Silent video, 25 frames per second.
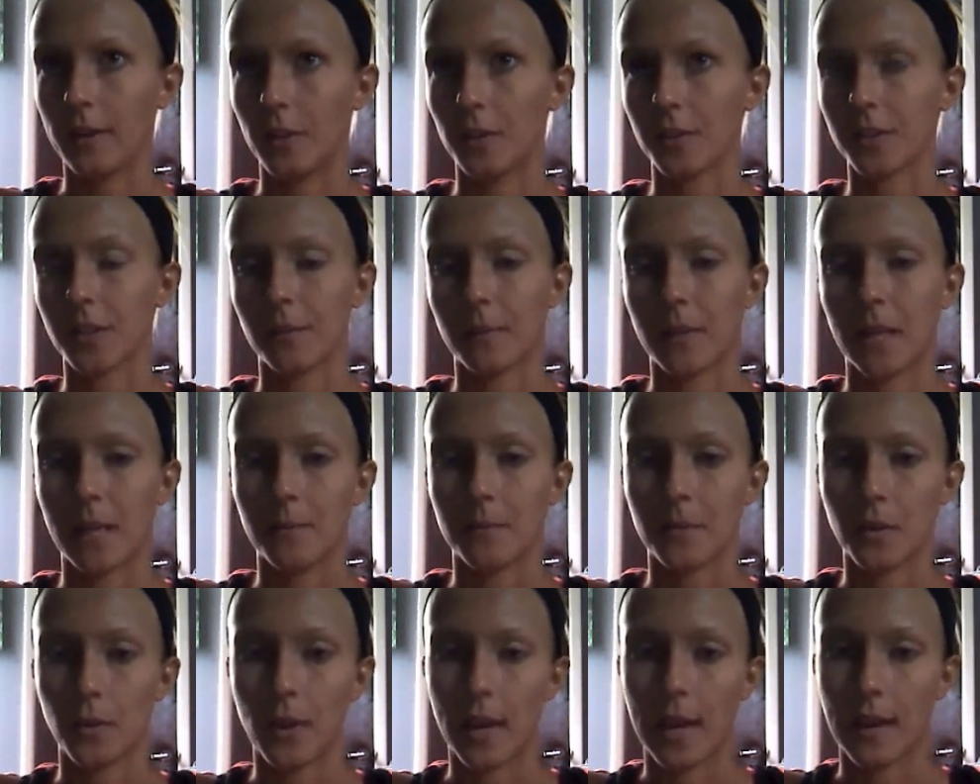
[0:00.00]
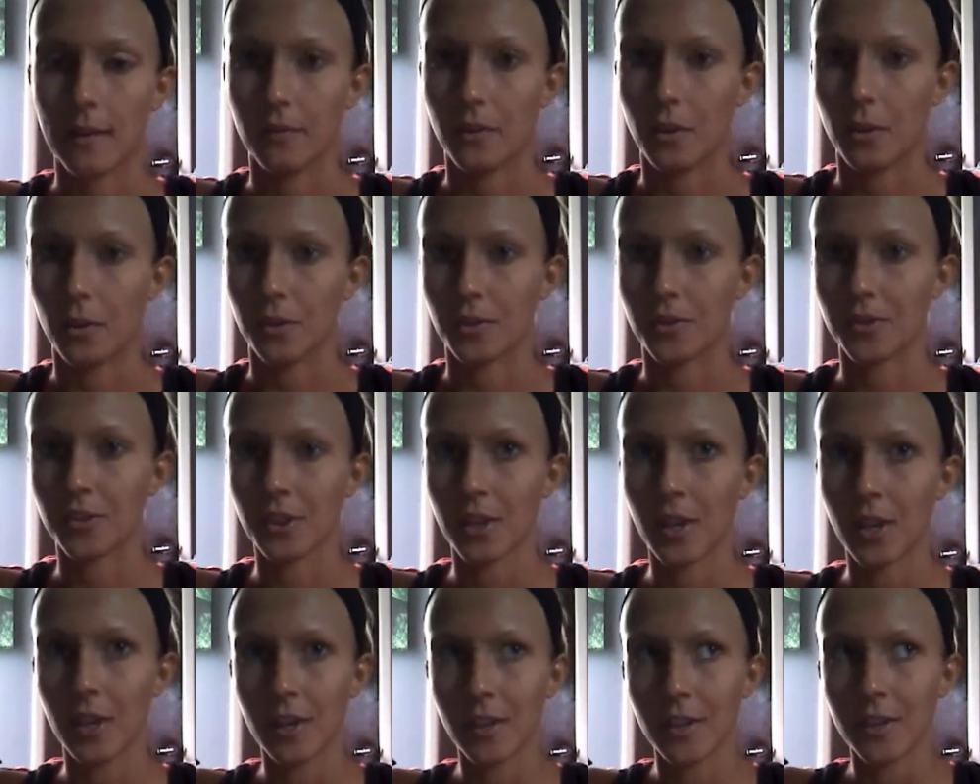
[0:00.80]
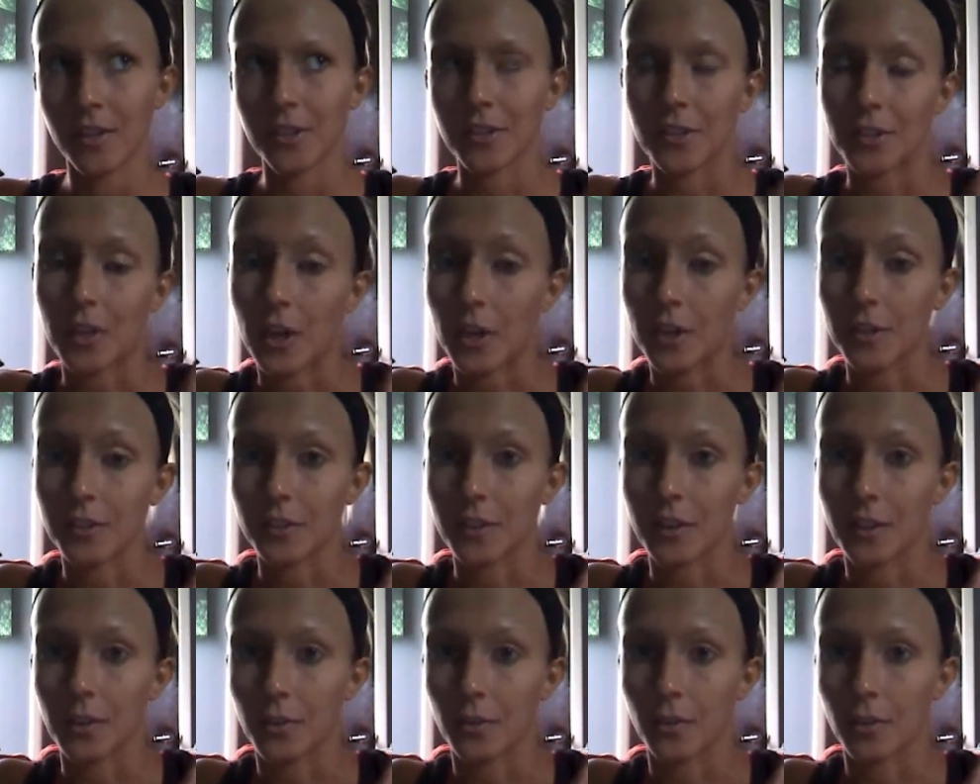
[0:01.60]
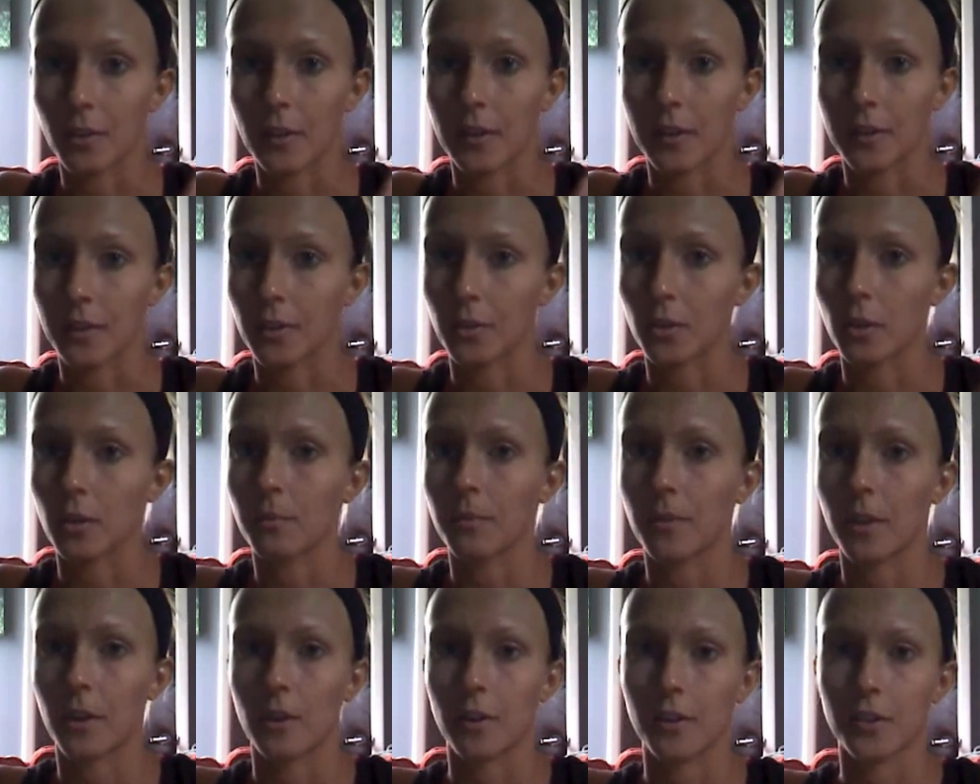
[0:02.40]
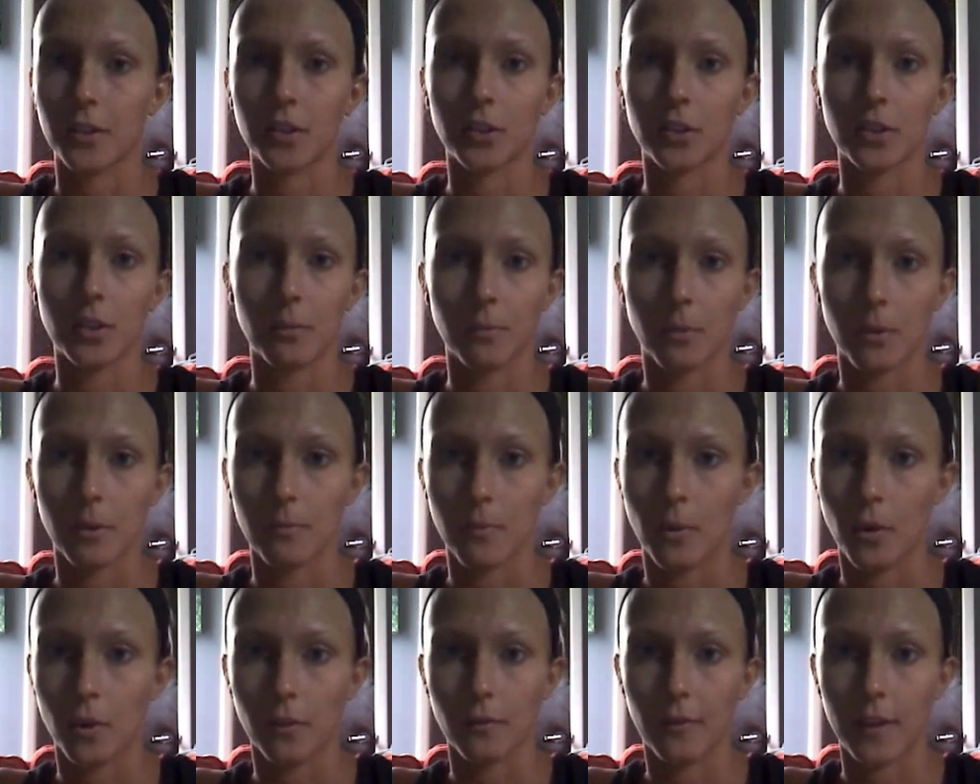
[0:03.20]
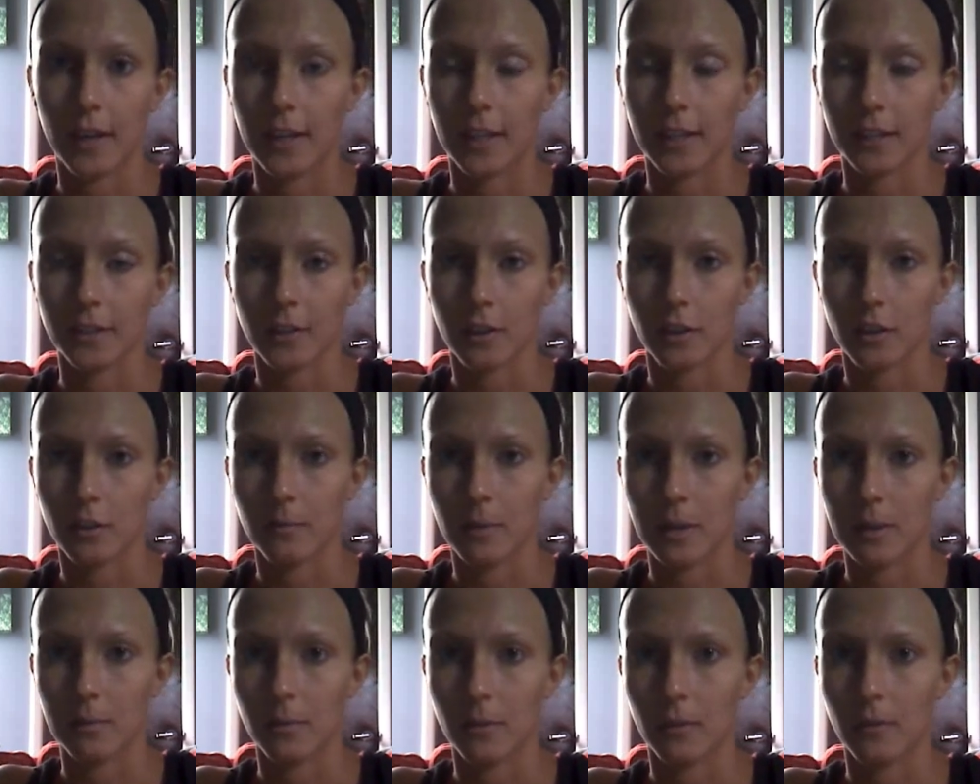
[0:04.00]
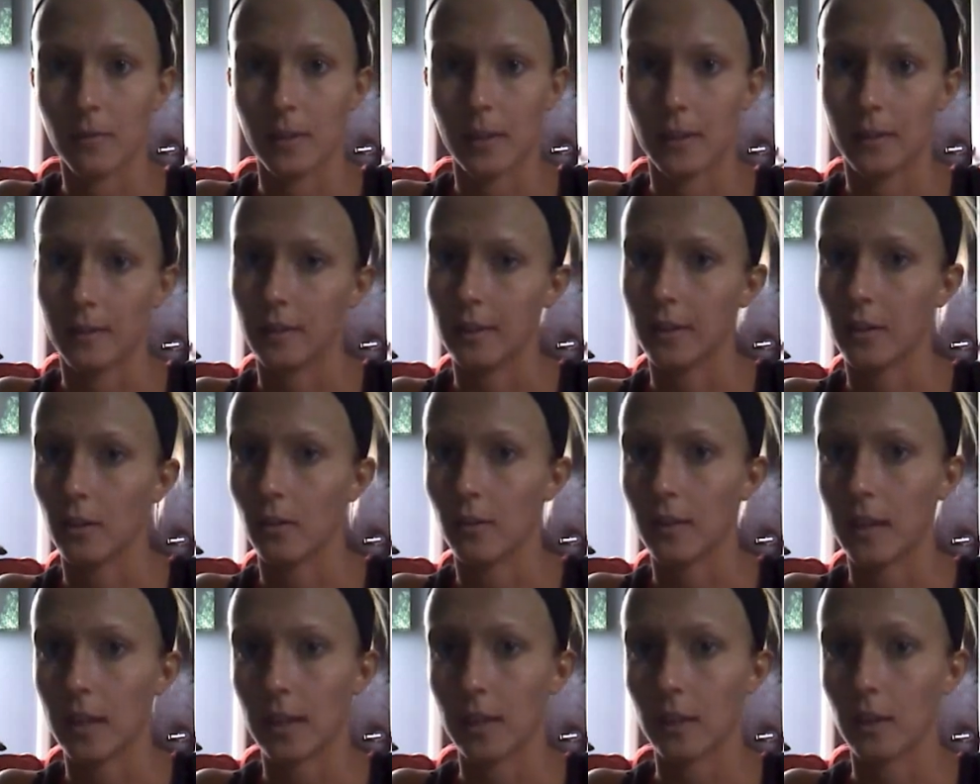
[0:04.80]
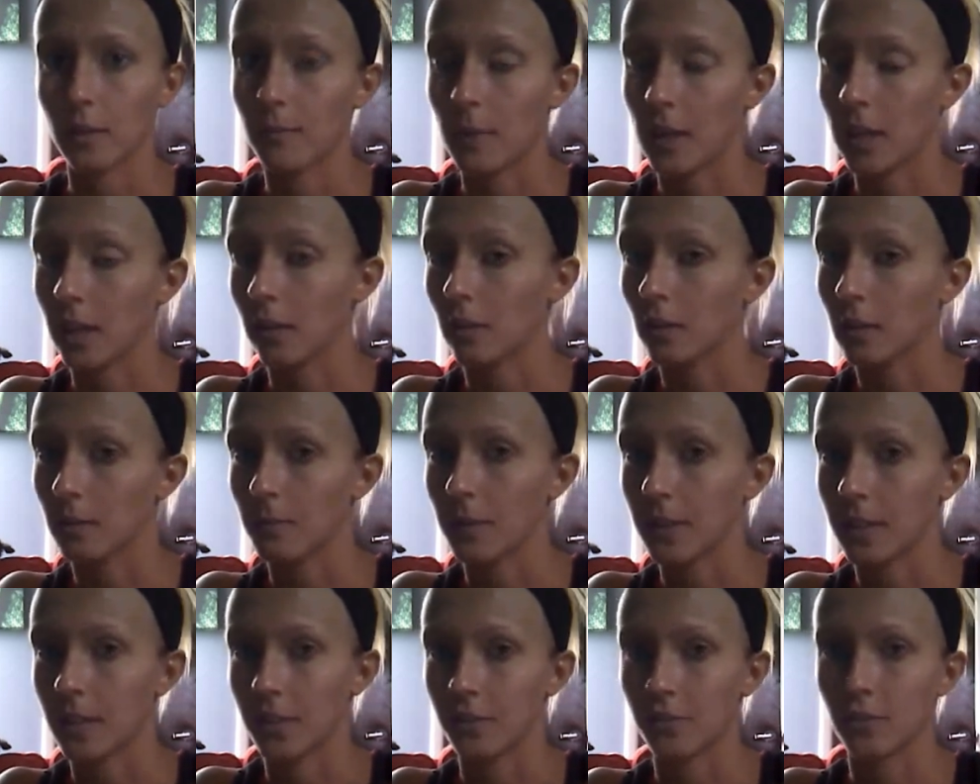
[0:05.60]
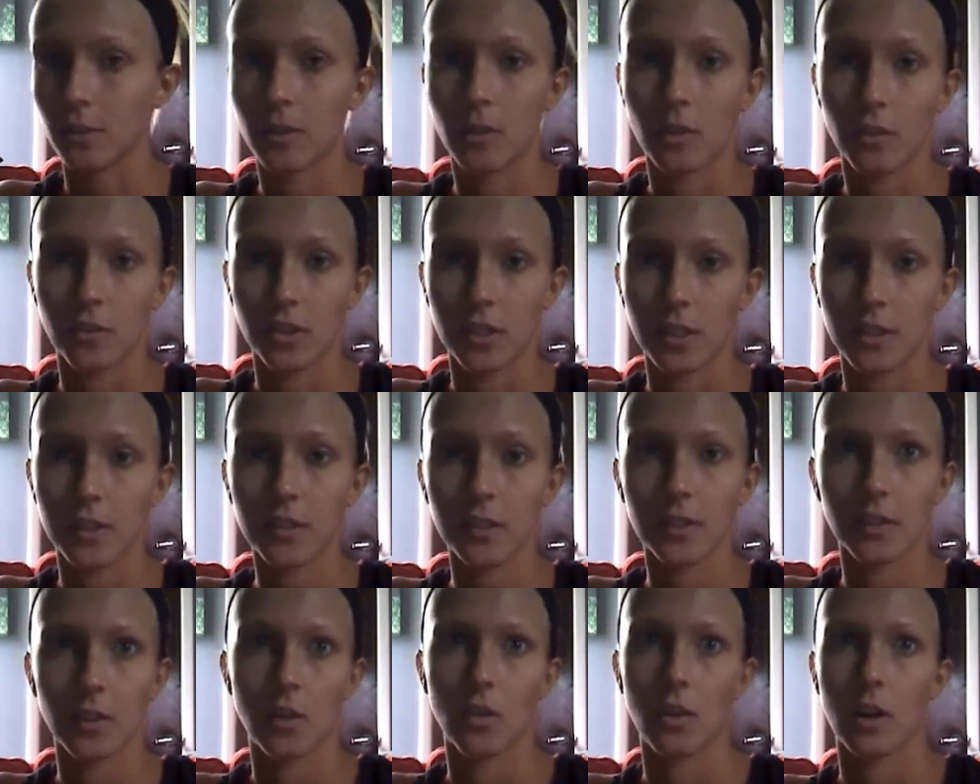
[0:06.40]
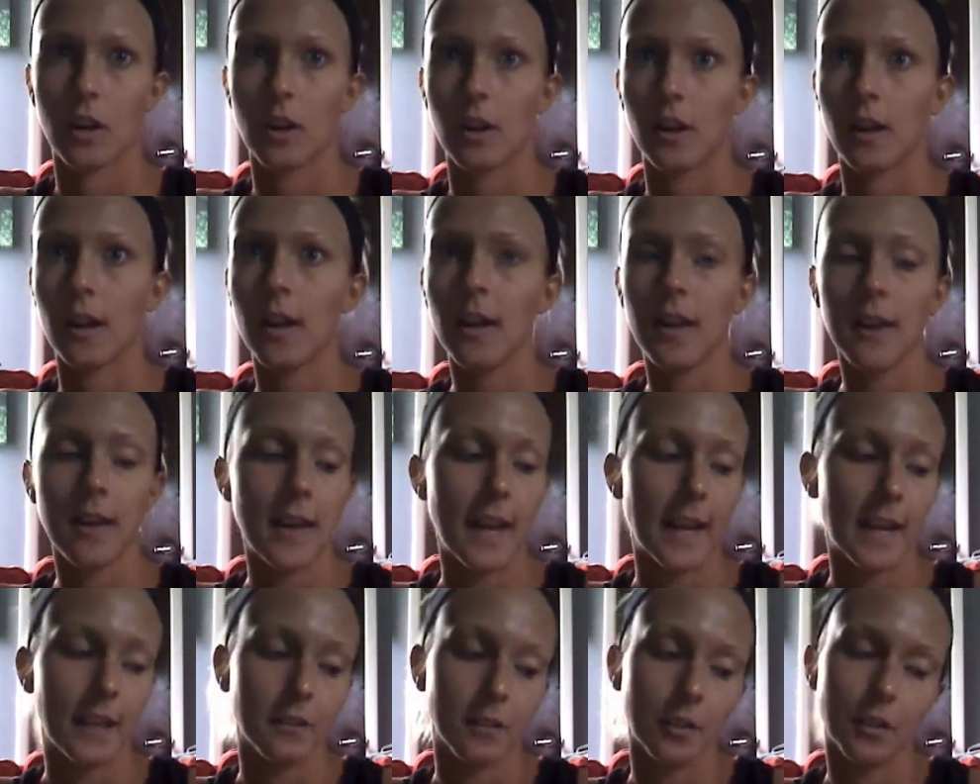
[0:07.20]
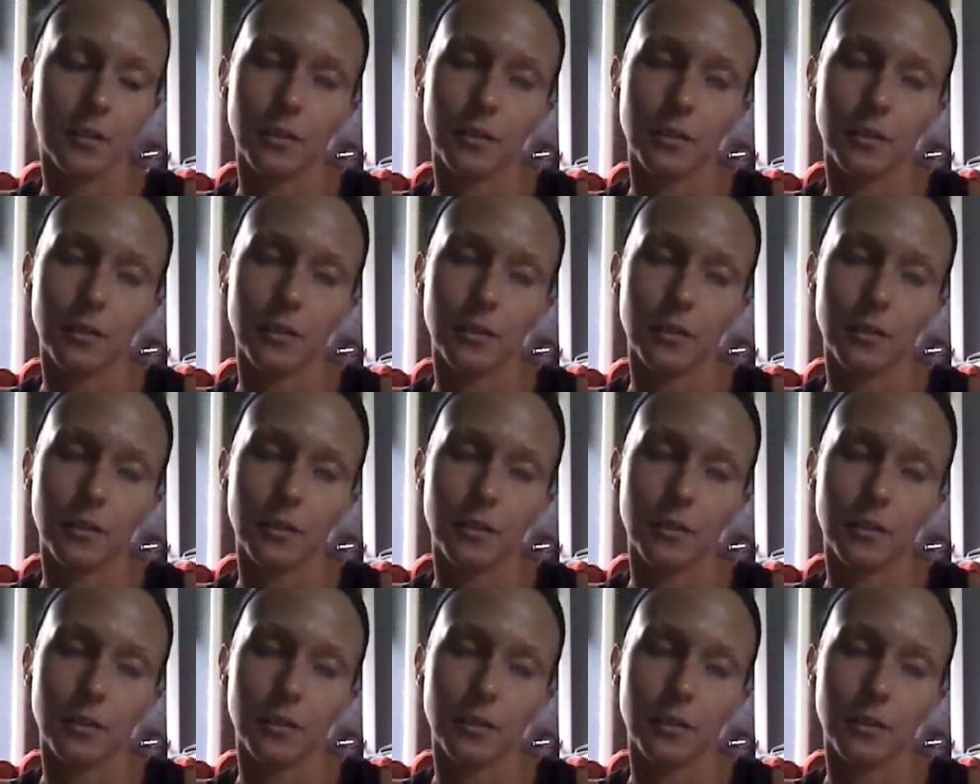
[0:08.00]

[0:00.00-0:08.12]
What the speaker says: You know, sometimes you have those stars in the group that are super motivating to other people, and you know, they could make good potential coaches. Or I can